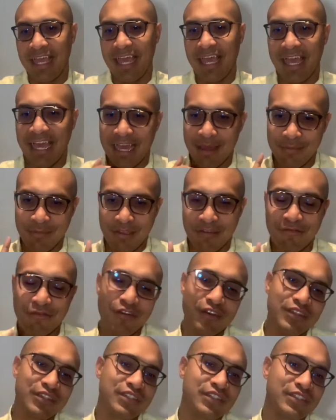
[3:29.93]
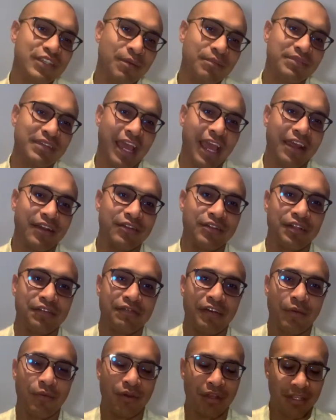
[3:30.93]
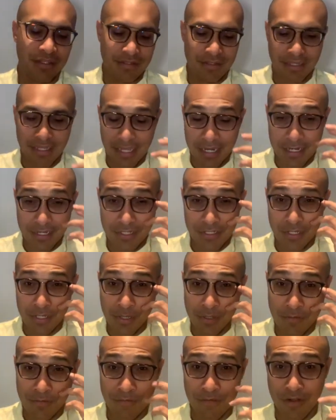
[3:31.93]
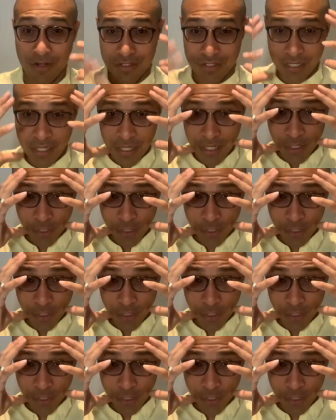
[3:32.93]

My first subtitle, if I wanted to kind of share the first